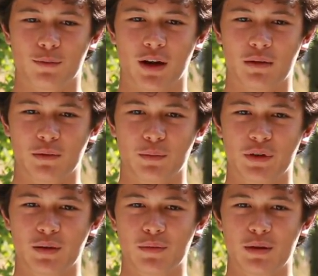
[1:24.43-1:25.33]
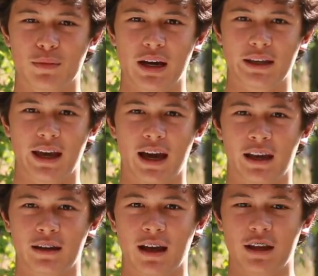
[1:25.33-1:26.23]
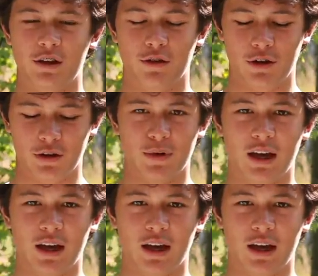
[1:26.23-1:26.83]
would probably be my dad, Kenny Kuroda.